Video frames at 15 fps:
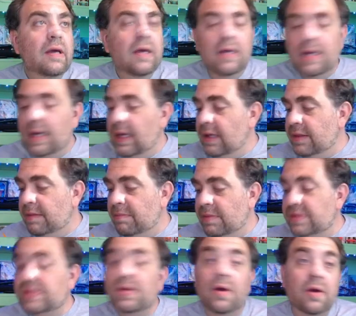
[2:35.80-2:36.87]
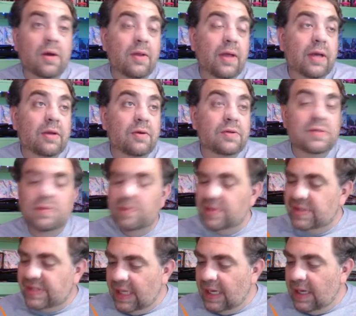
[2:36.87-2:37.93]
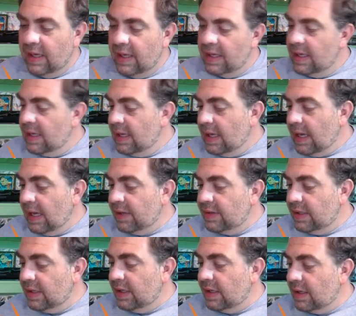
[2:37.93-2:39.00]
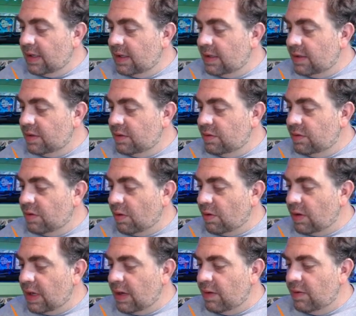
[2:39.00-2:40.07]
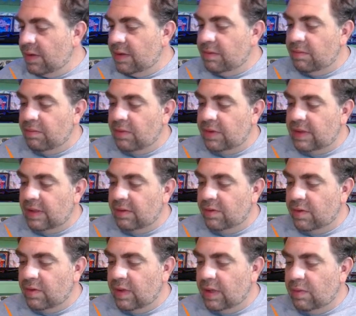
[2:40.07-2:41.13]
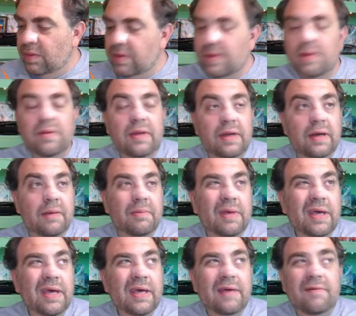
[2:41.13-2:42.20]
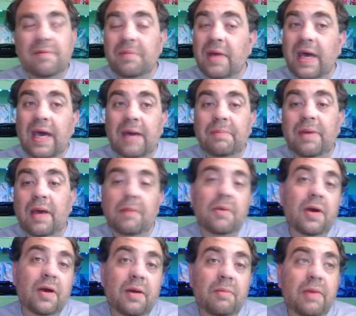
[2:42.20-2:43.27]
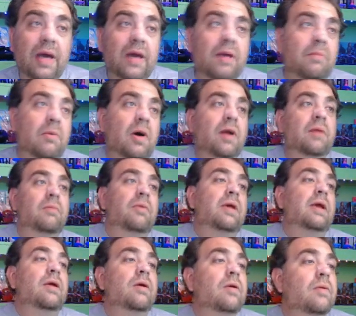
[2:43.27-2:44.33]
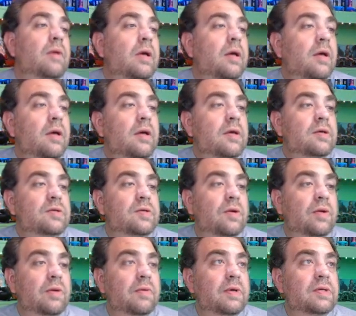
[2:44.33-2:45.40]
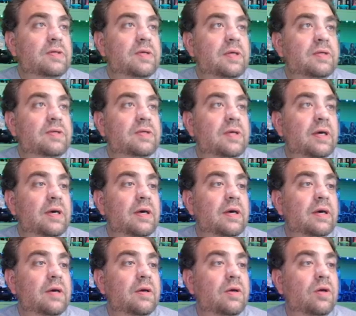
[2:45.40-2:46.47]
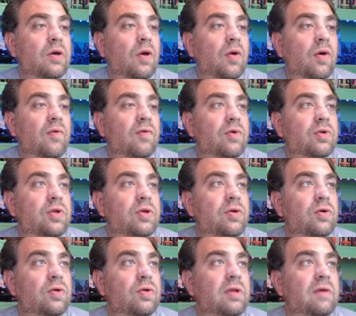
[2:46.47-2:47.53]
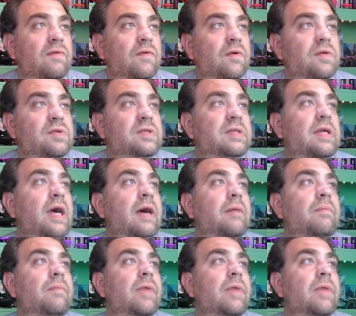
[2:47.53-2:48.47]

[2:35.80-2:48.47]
and the Bassard Collector. So we'll see how they turn out and what they look like when they're lit up. If I'm not happy, I might come back and mod them later. So anyways, let's go over to the first step,